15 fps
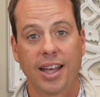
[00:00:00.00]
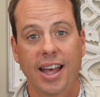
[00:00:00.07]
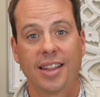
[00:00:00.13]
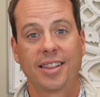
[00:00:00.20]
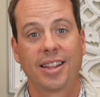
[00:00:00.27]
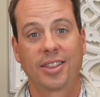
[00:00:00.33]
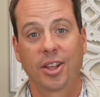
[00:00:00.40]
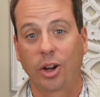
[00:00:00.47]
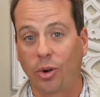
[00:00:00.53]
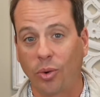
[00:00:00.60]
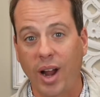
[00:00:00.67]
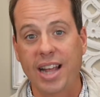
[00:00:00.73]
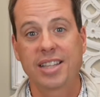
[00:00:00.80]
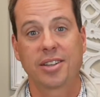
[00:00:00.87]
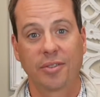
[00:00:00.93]
that the
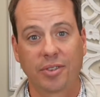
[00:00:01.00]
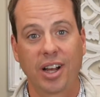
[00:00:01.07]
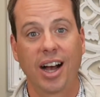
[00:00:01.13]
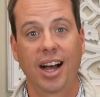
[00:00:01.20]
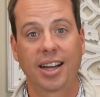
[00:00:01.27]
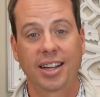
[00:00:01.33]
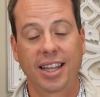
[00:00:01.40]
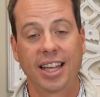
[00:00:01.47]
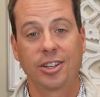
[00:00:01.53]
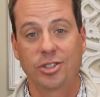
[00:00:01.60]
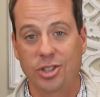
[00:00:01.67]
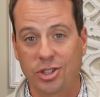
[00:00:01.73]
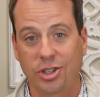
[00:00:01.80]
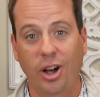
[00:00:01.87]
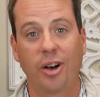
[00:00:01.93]
grace of God can
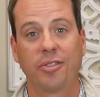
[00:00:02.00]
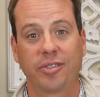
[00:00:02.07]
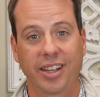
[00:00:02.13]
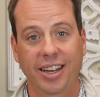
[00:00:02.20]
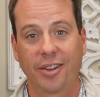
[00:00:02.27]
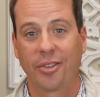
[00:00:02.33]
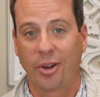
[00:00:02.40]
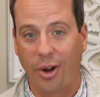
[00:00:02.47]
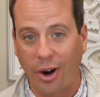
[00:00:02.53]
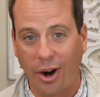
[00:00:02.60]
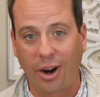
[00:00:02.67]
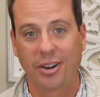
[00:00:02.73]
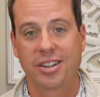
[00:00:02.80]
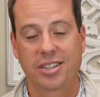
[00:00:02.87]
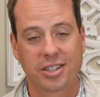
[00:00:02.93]
soften the
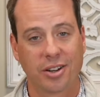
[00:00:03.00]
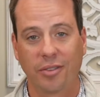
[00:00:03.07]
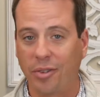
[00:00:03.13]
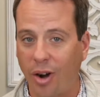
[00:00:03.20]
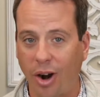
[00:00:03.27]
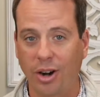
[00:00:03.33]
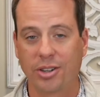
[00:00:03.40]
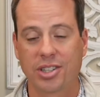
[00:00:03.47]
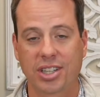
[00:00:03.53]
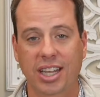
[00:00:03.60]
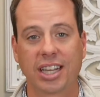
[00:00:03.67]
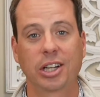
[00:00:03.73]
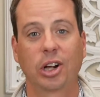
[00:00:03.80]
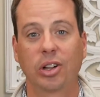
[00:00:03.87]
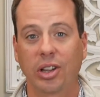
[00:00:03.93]
hardest of hearts,
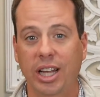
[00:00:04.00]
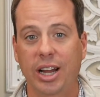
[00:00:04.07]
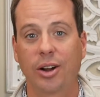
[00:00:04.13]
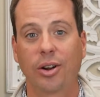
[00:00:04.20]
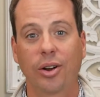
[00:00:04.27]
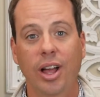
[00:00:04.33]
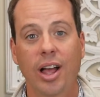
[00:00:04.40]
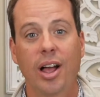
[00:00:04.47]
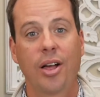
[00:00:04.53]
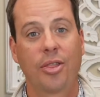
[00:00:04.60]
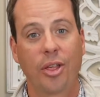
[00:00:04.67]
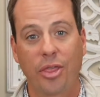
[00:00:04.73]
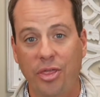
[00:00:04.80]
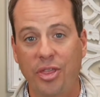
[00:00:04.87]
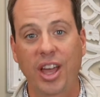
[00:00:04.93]
can clear
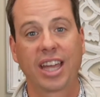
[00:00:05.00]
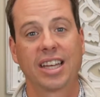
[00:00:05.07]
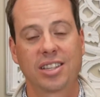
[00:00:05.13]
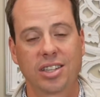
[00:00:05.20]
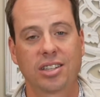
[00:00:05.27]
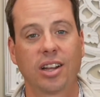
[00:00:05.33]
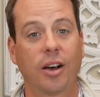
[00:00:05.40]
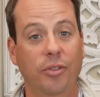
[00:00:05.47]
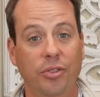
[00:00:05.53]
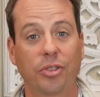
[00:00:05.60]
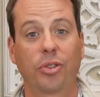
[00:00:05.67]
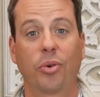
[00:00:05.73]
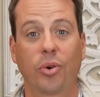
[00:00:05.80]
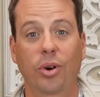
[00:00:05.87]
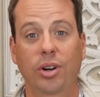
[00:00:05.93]
the thickest of
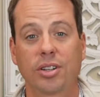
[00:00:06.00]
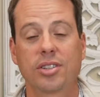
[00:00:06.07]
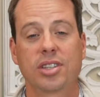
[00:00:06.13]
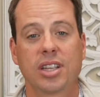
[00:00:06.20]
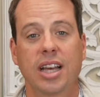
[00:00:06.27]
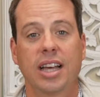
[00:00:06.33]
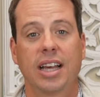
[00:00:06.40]
thorns,